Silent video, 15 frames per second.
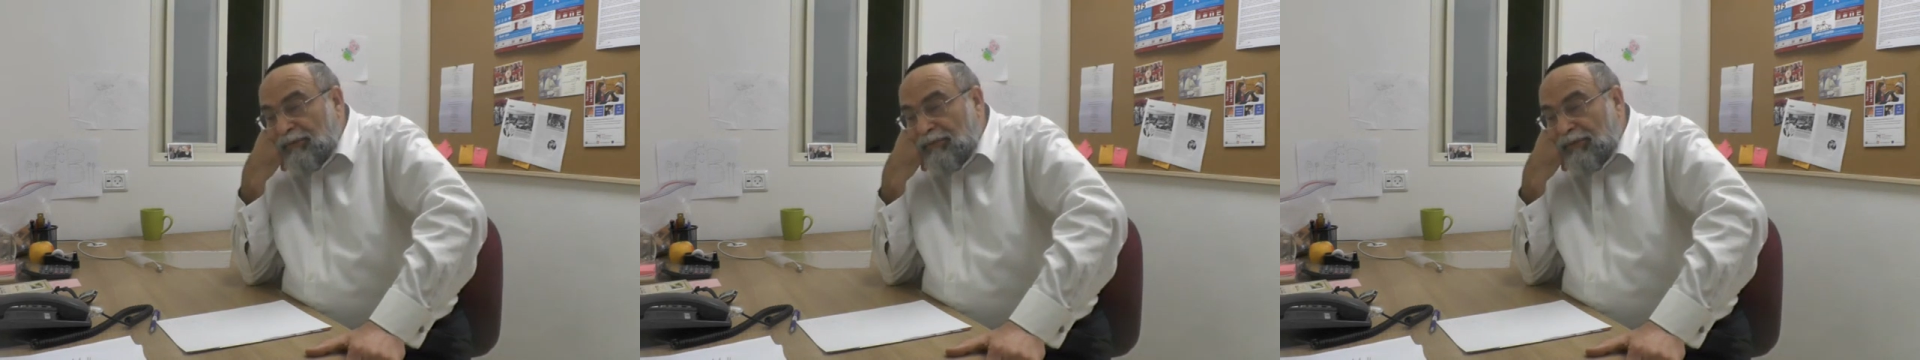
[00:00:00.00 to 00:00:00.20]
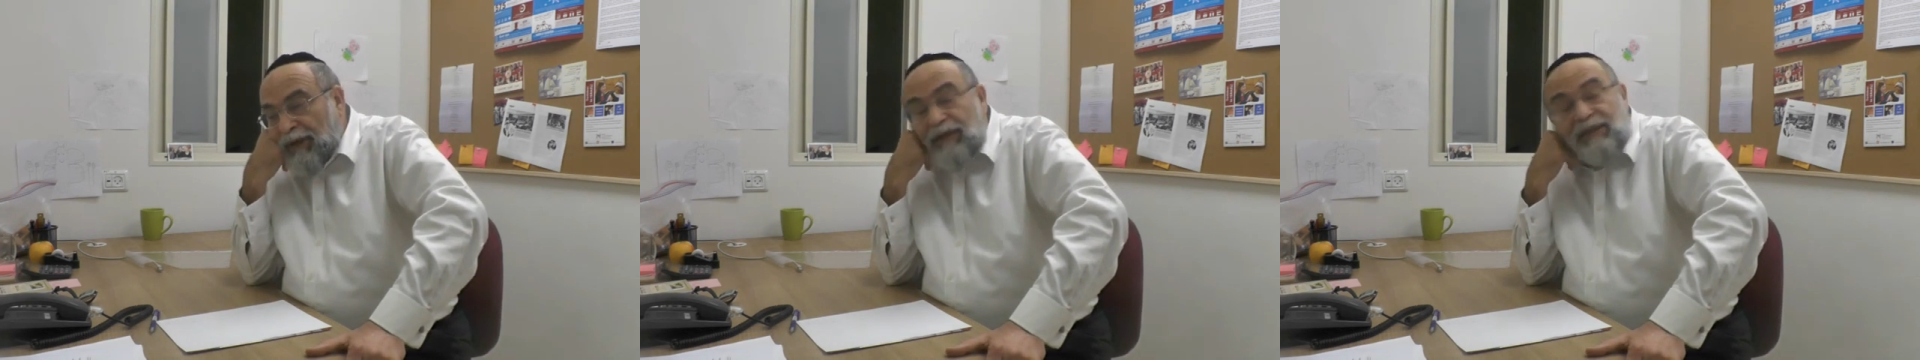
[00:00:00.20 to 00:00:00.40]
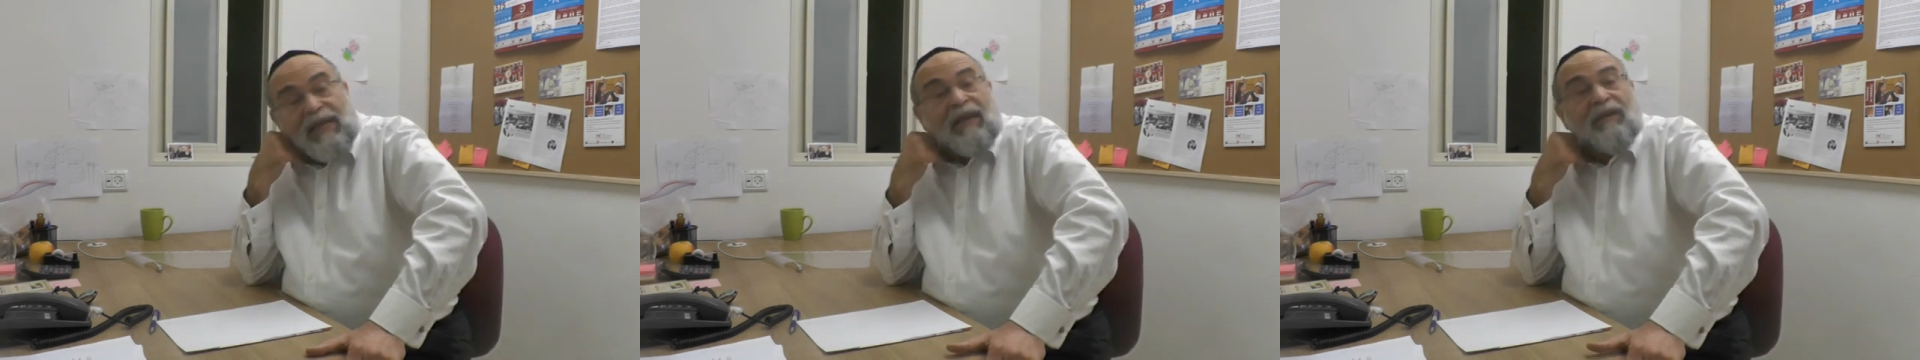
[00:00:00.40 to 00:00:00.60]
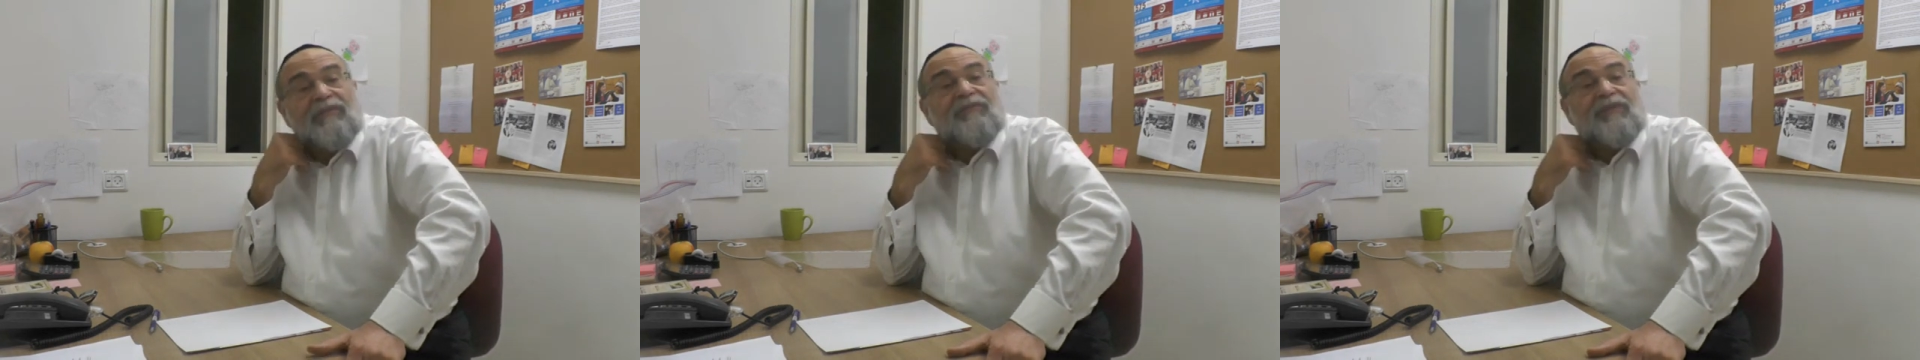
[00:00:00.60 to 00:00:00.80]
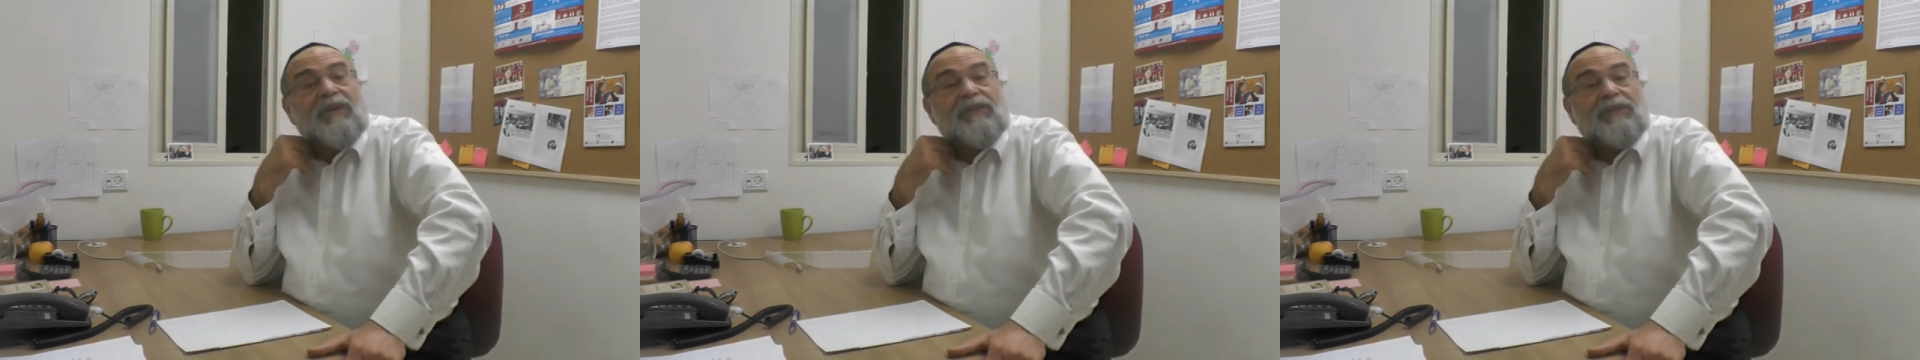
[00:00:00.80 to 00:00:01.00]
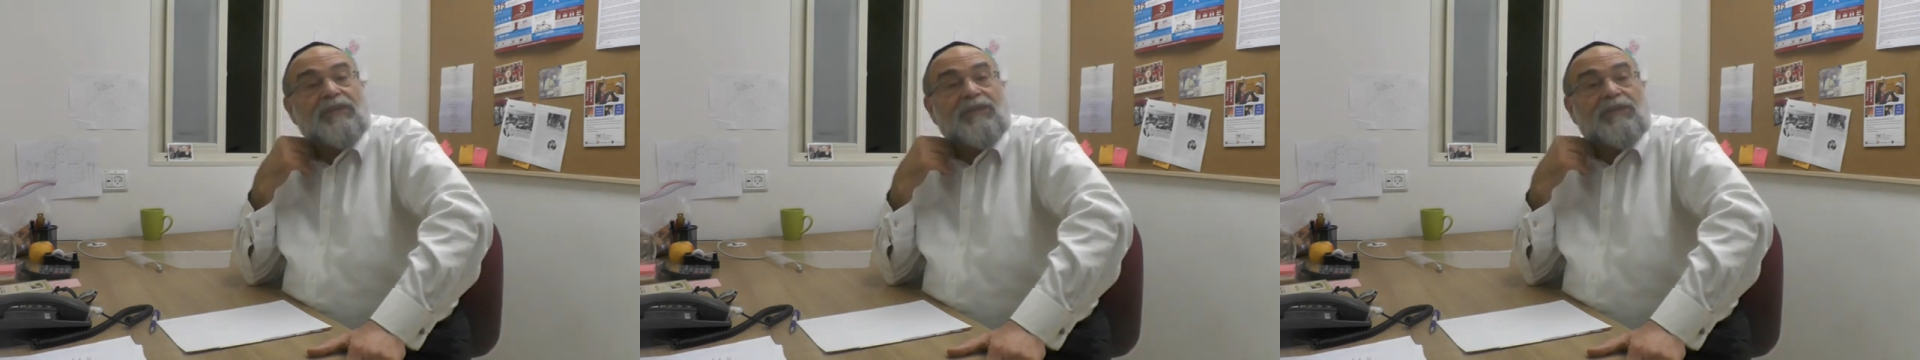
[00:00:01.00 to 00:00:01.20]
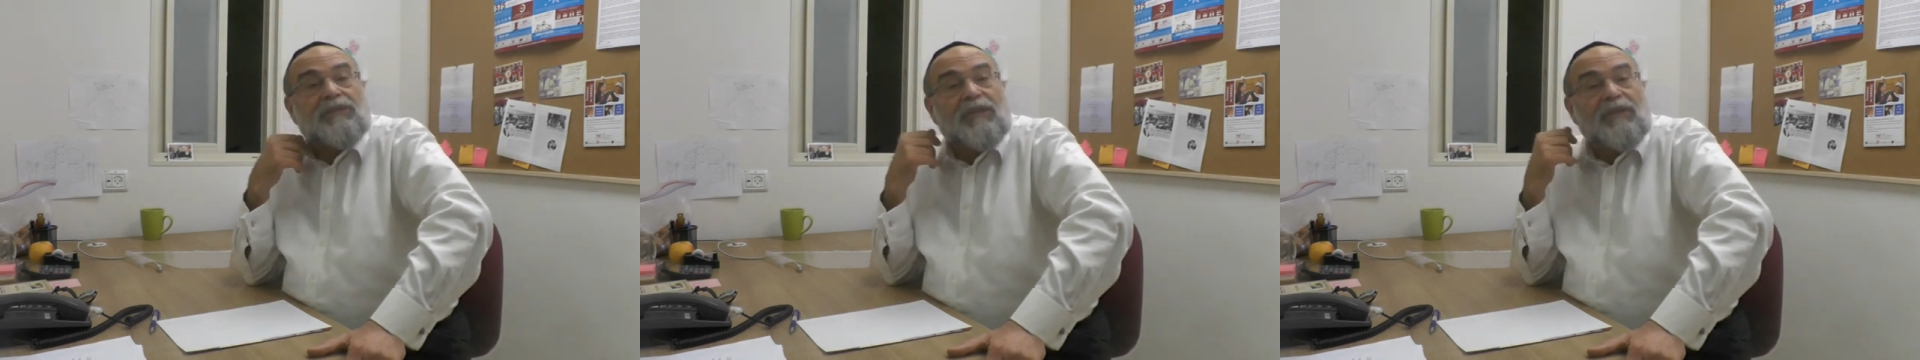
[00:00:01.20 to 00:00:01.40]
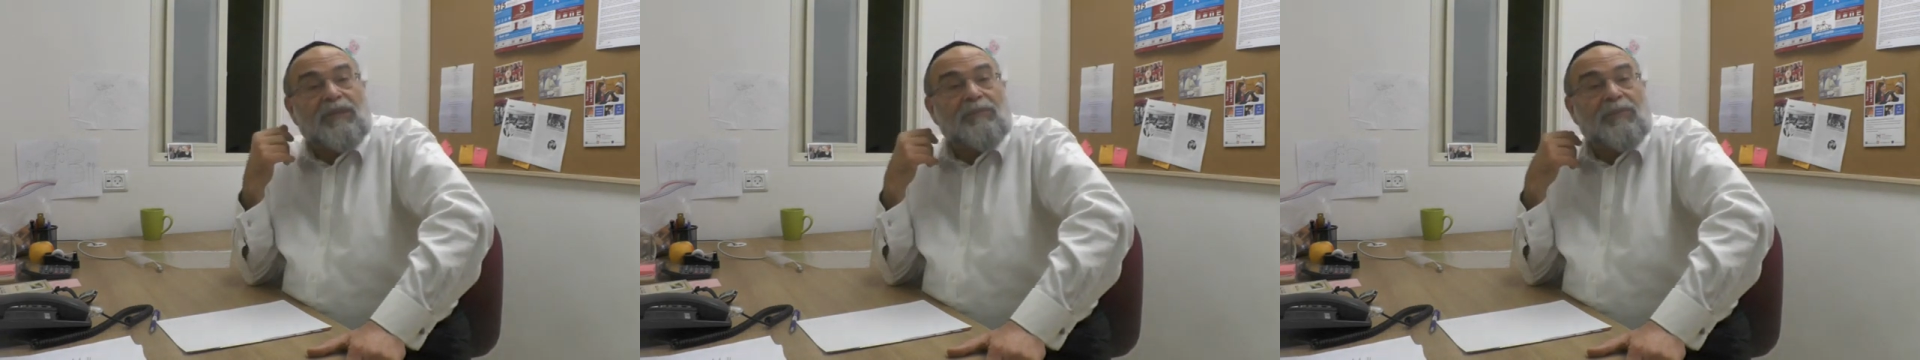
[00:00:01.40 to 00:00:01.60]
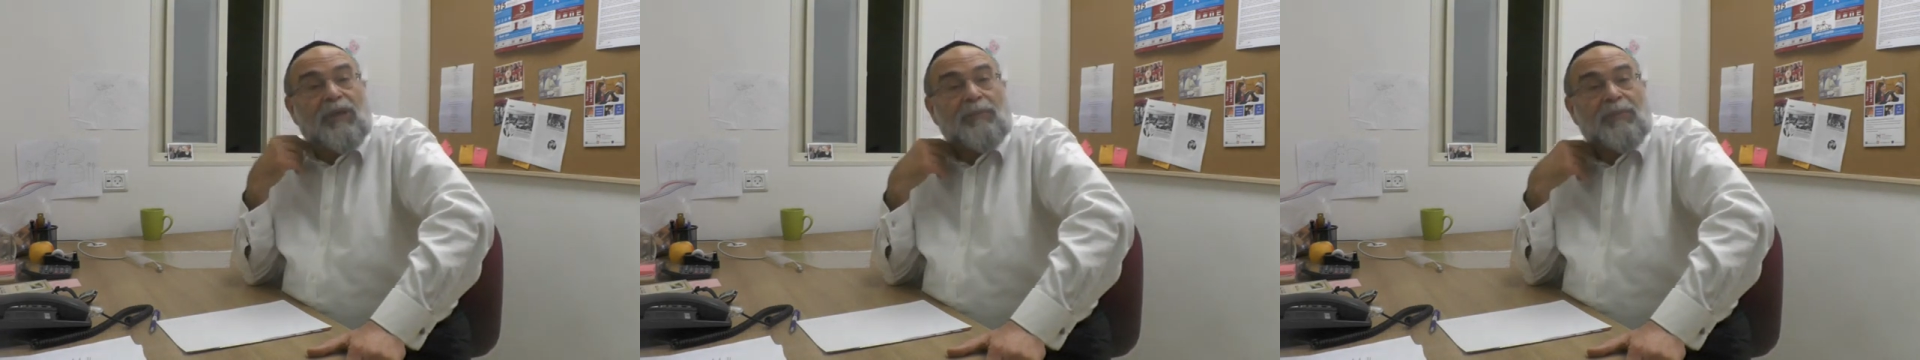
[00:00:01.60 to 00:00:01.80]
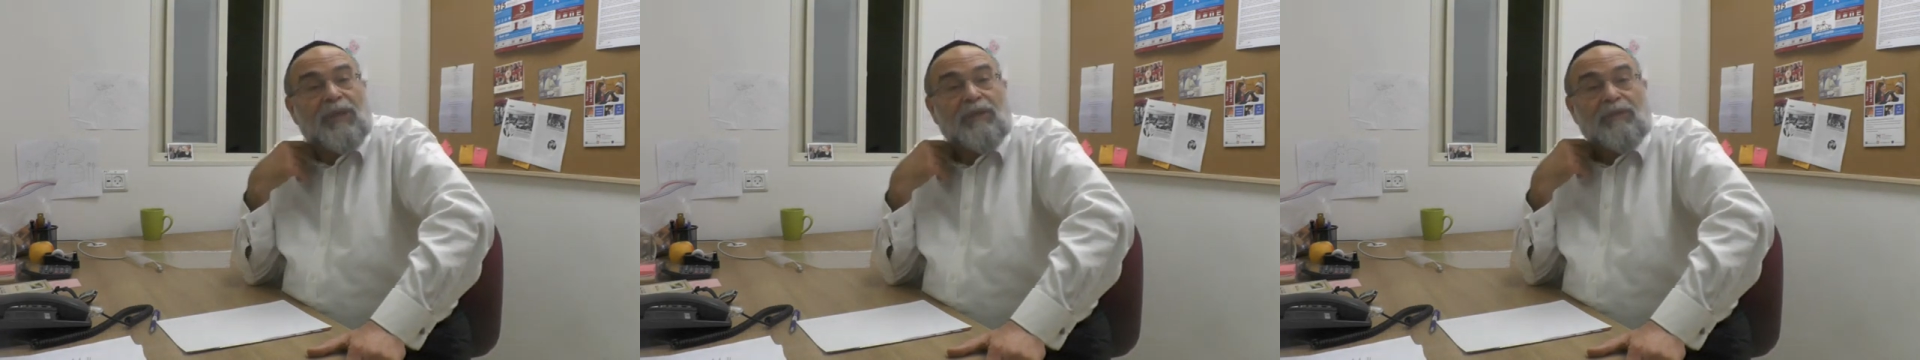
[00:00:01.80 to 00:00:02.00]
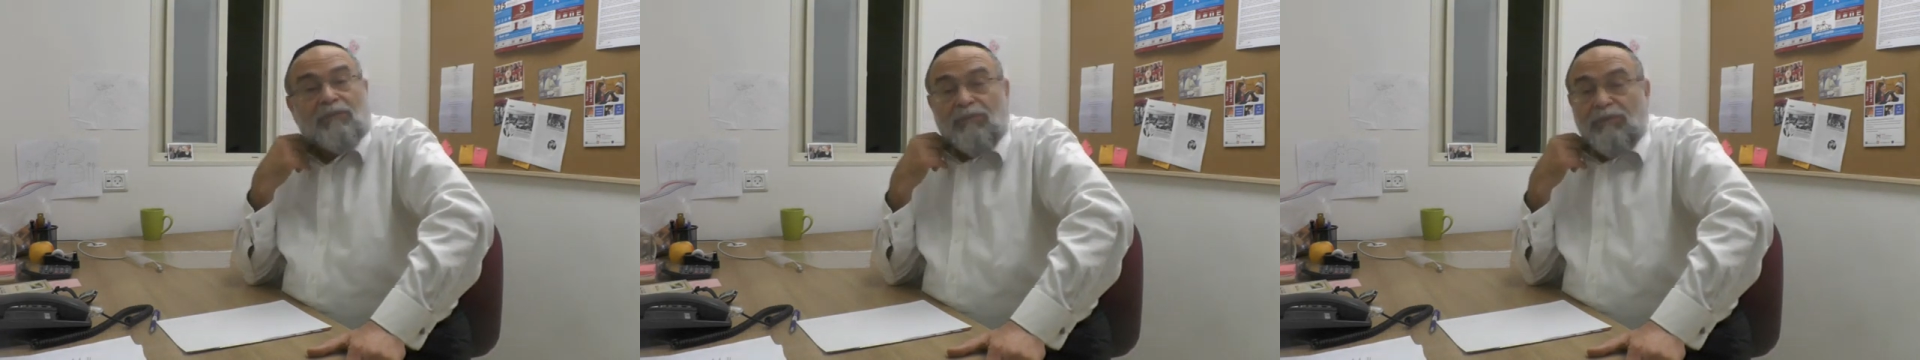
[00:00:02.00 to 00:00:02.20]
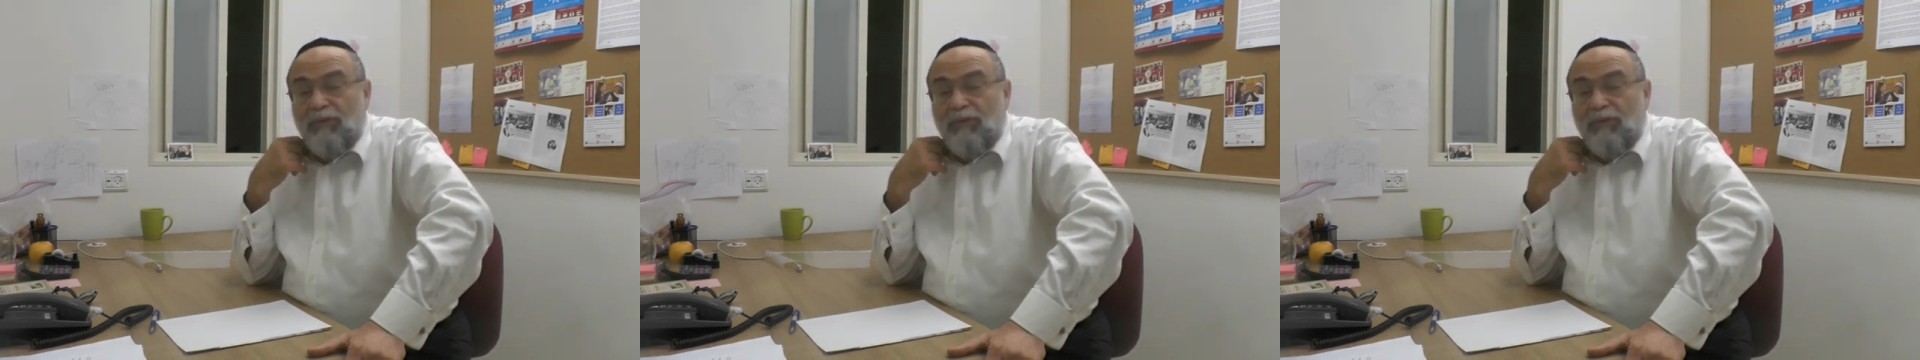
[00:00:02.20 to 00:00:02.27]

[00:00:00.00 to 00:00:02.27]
bring sacrifices at the moment.